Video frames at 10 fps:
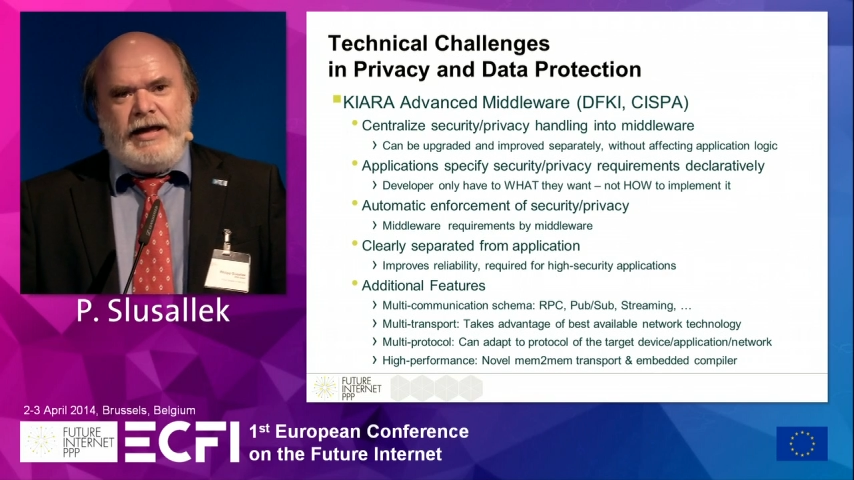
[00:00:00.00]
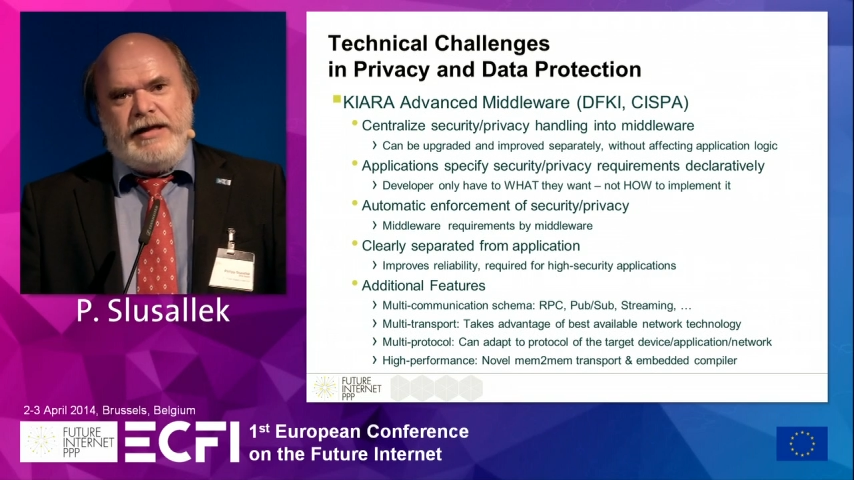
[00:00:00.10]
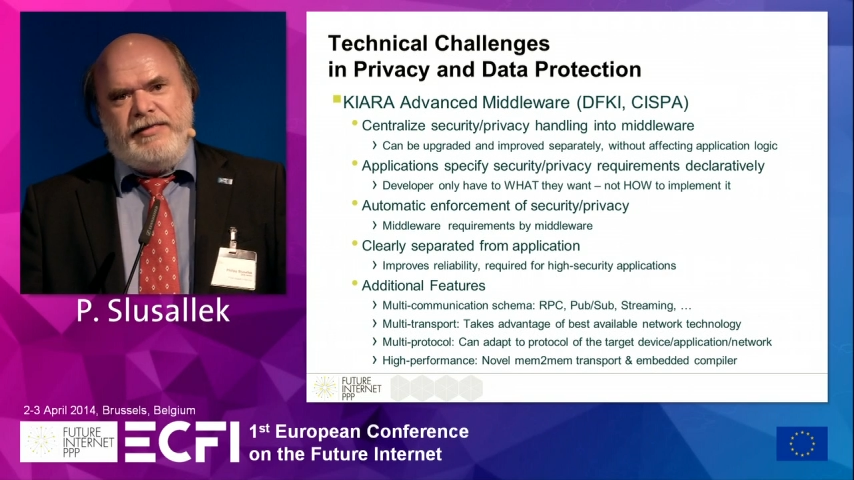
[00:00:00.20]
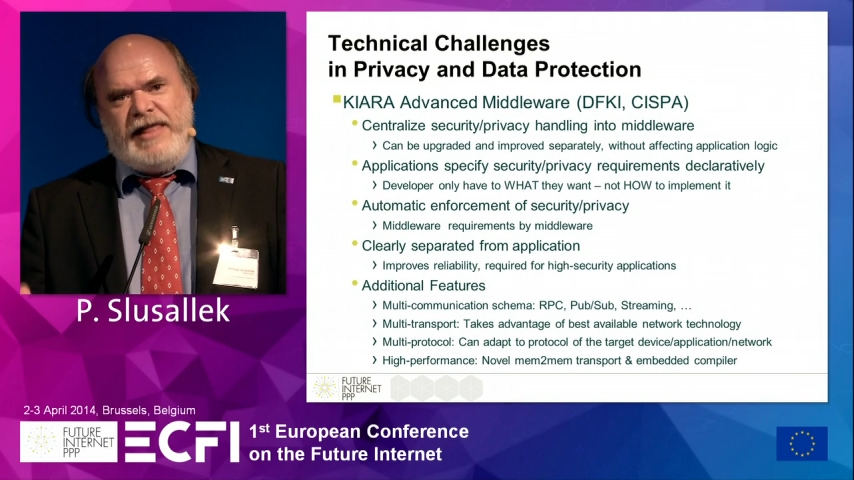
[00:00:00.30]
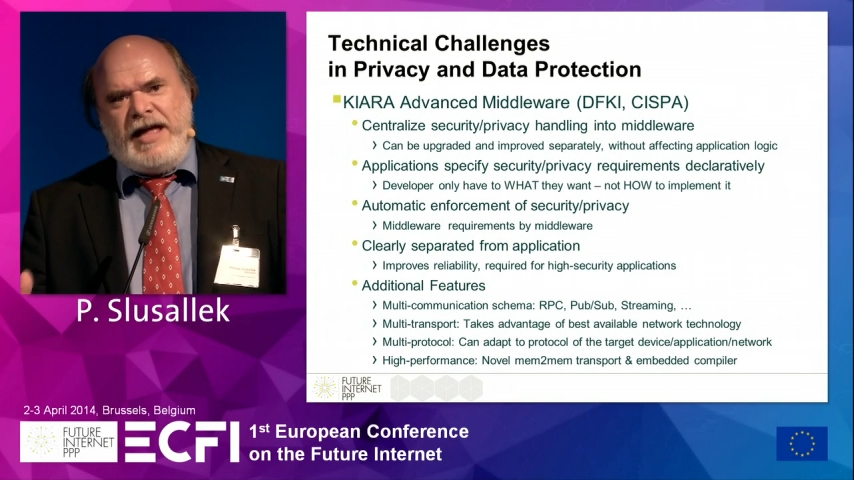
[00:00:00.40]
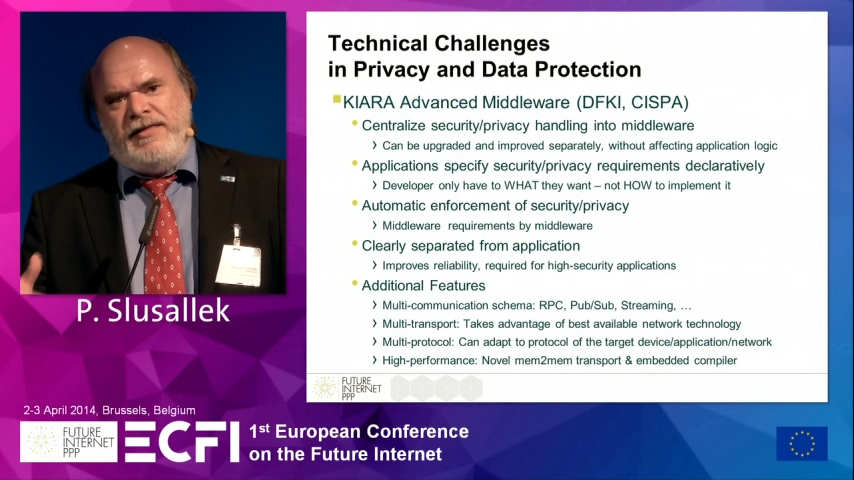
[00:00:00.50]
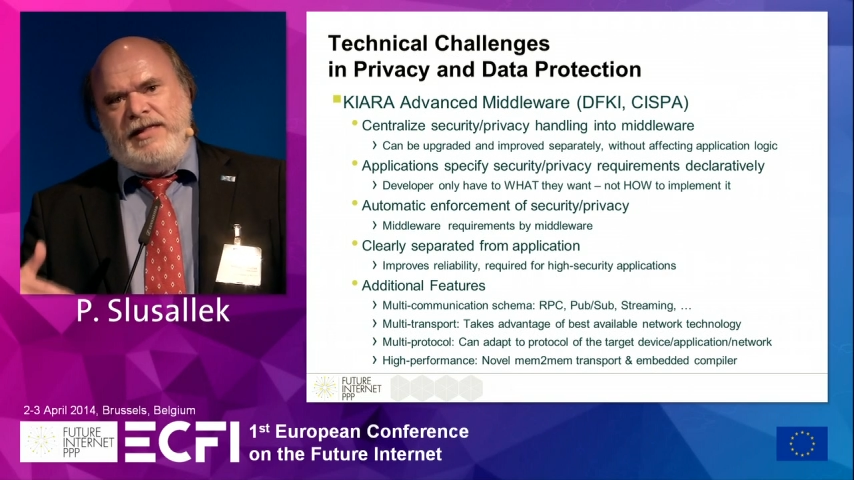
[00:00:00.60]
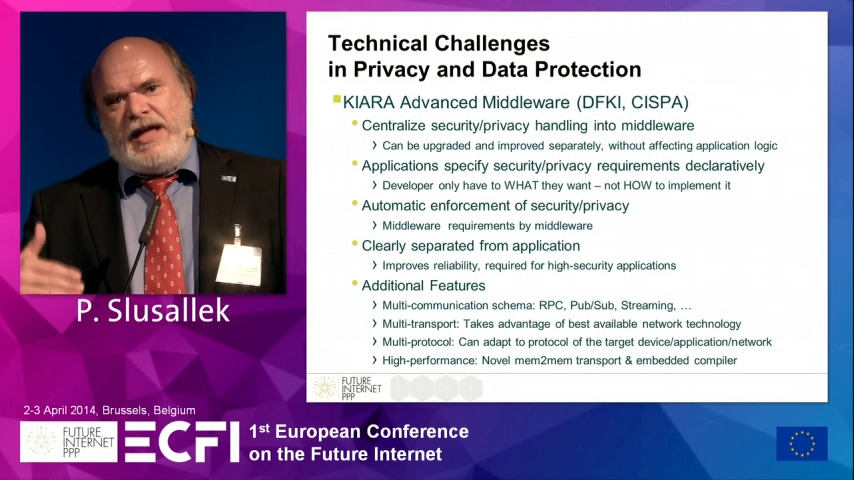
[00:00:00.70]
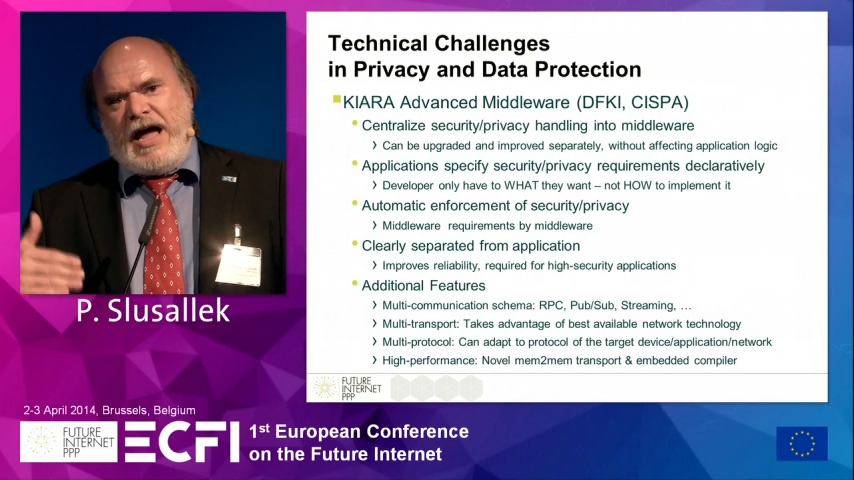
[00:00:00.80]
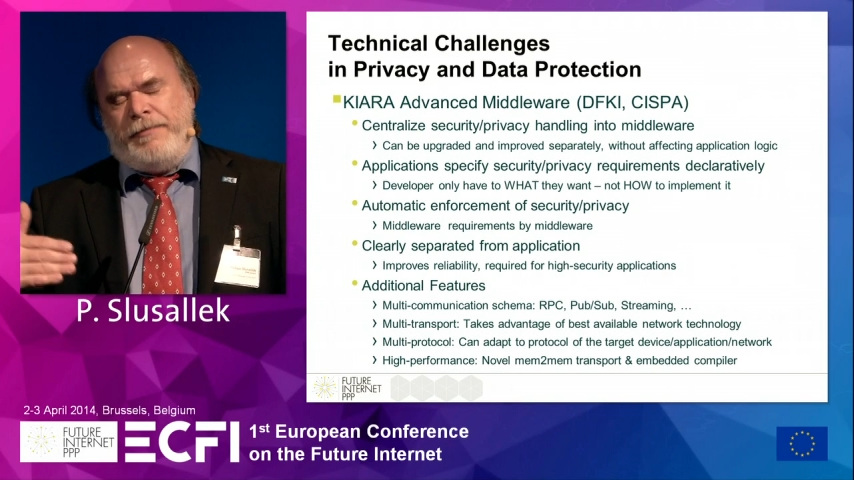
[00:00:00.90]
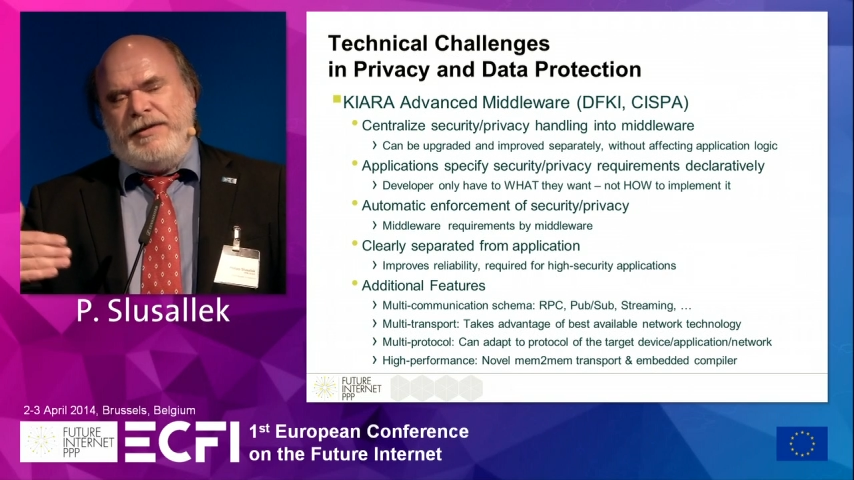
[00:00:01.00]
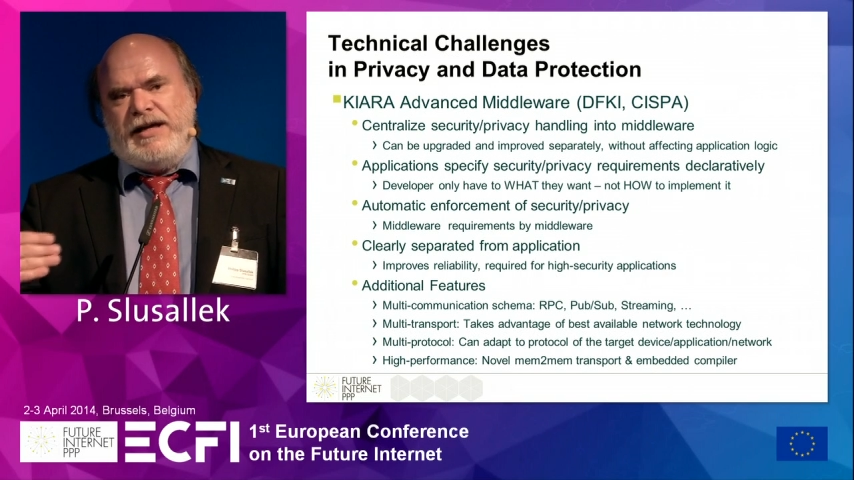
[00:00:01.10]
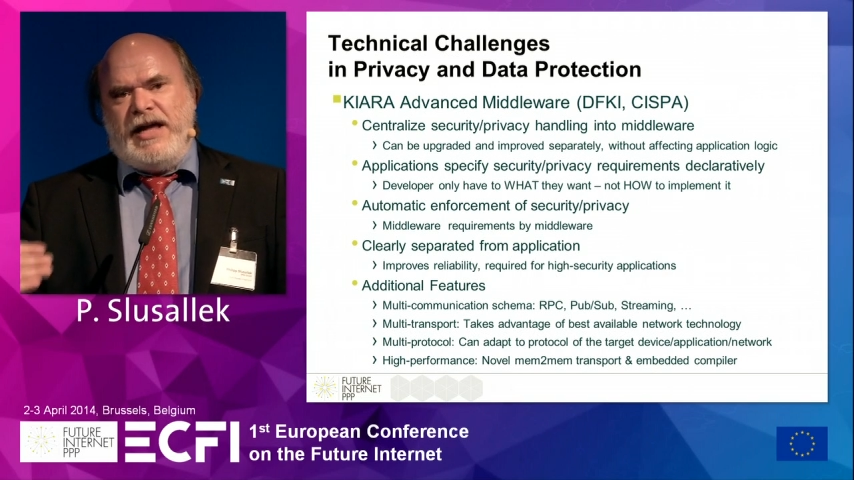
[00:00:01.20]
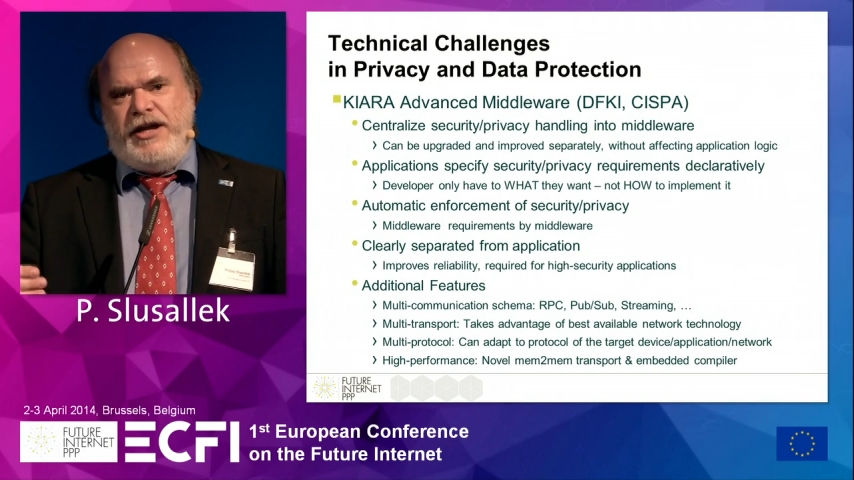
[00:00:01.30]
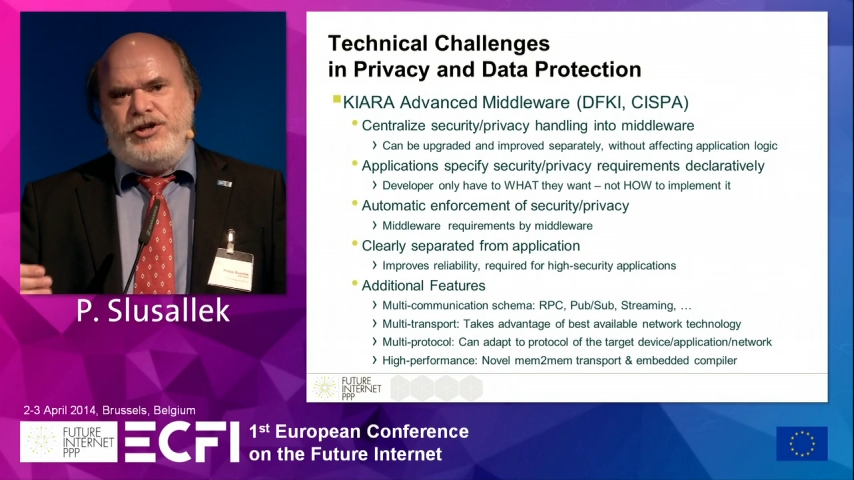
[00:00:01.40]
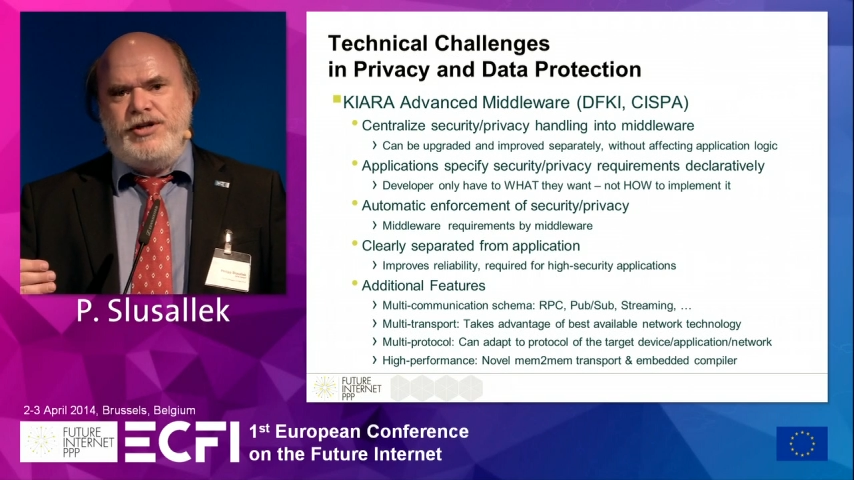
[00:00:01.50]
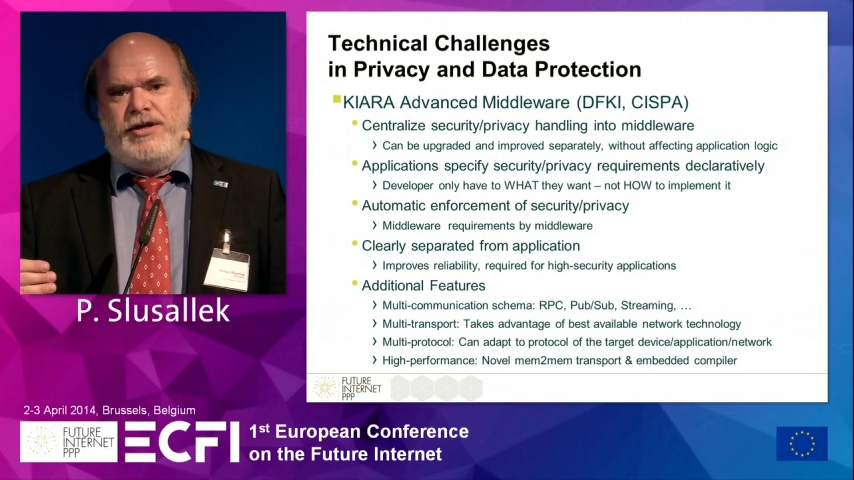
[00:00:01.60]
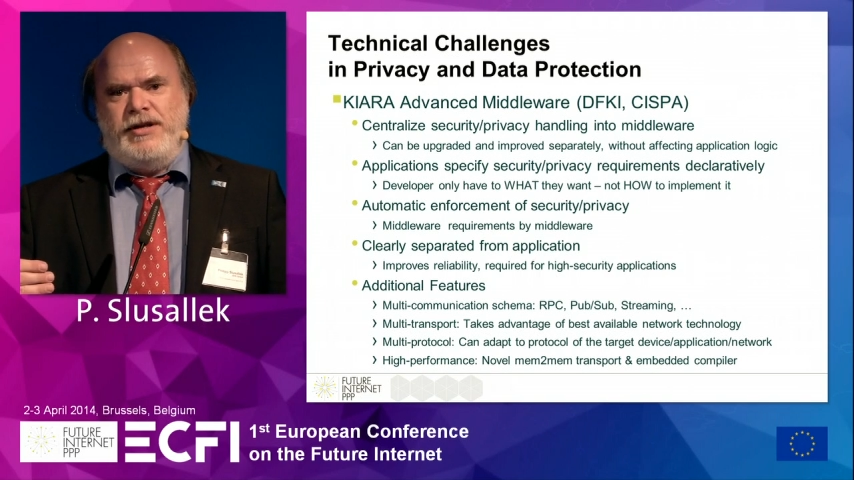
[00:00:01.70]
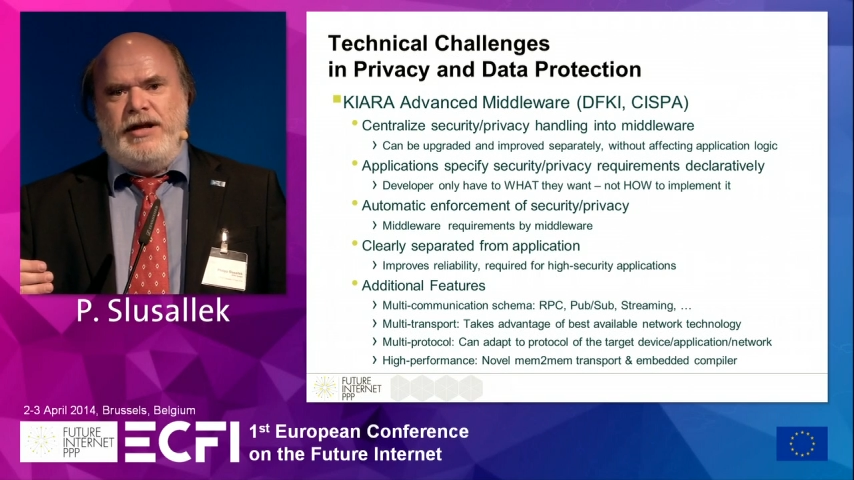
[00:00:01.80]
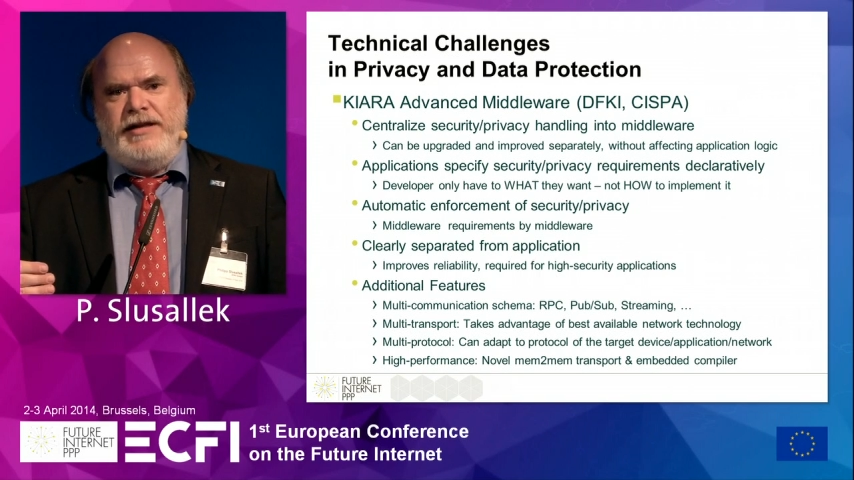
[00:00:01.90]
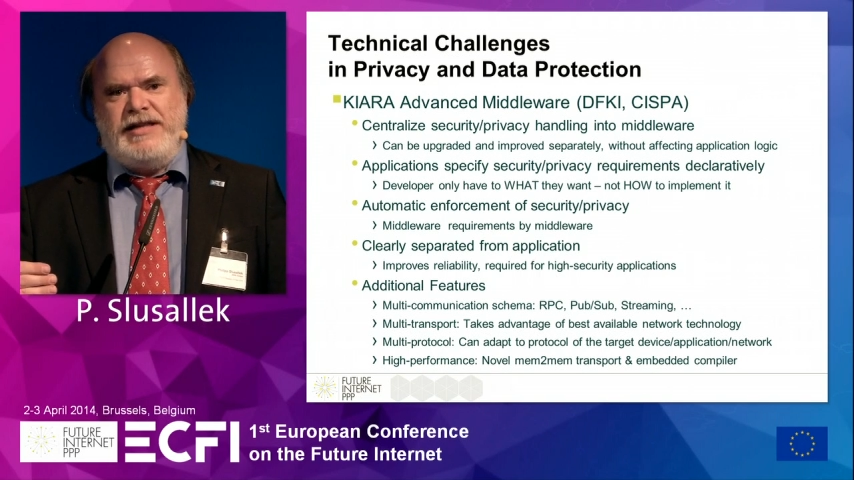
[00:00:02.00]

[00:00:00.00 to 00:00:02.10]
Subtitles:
Then the application